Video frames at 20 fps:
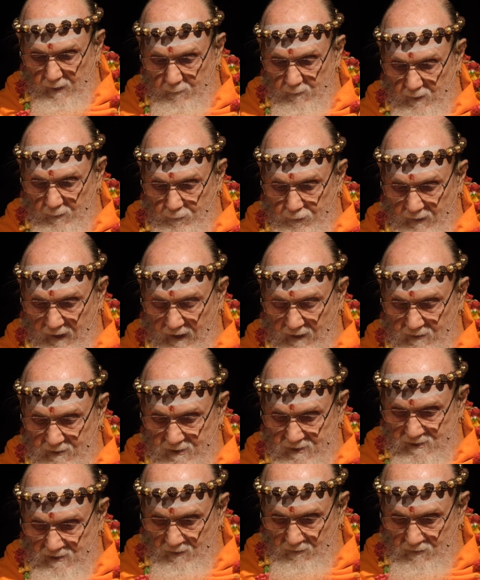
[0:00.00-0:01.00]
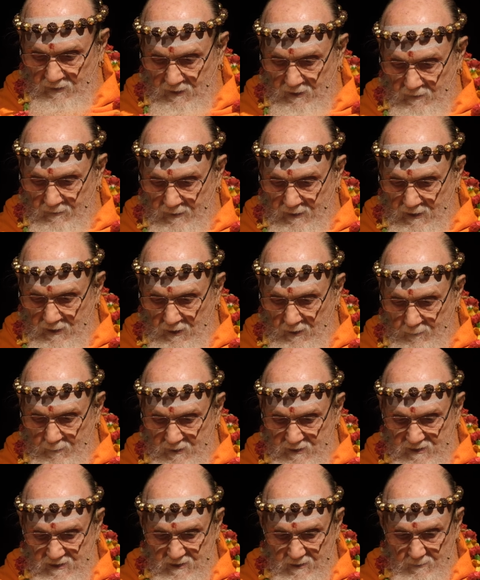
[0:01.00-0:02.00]
the practice of nirvikalpa
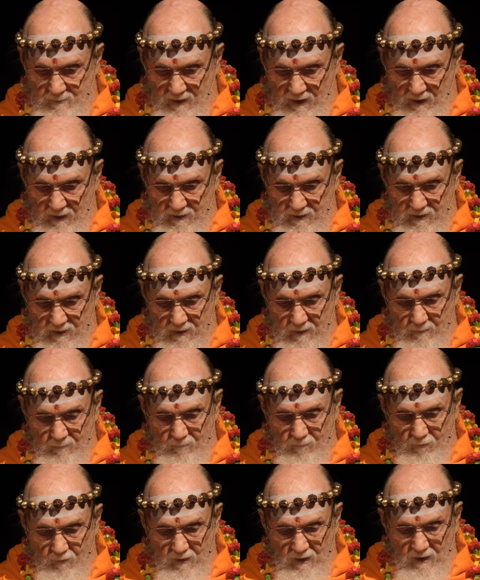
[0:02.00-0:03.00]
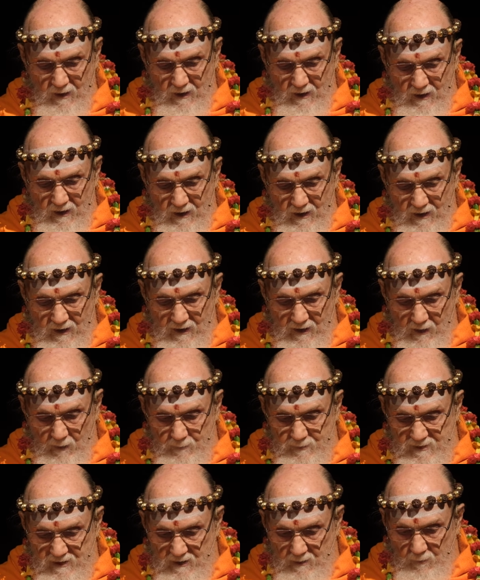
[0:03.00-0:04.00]
samadhi, he
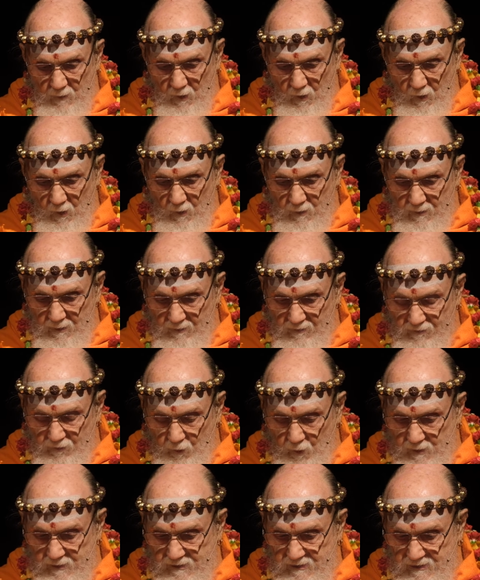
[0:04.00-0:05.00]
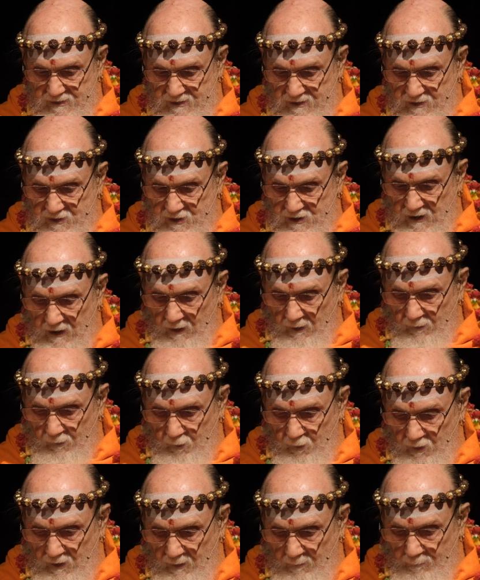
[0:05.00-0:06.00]
helps them hold their forces in check
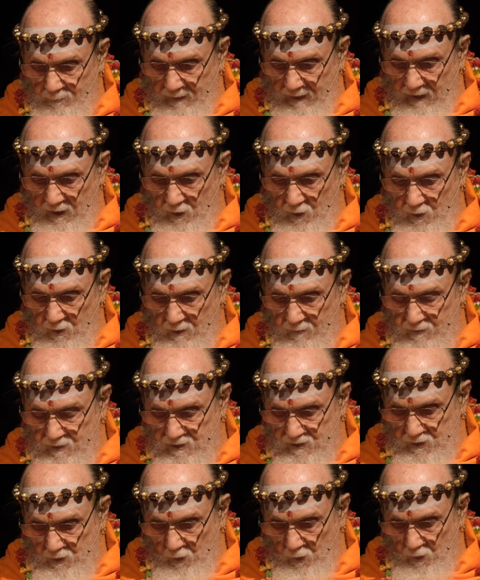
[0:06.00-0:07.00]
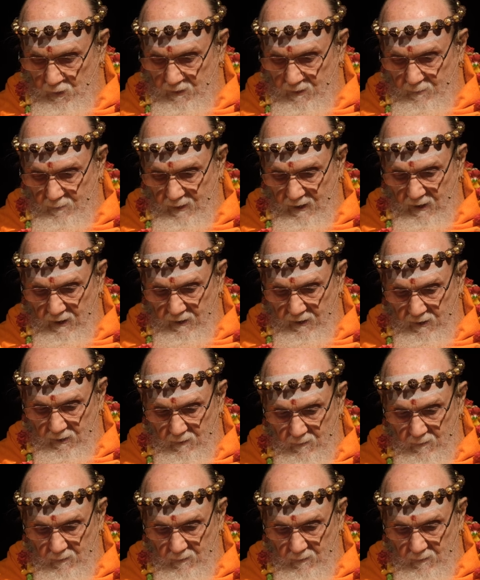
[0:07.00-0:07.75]
through the power of his golden body.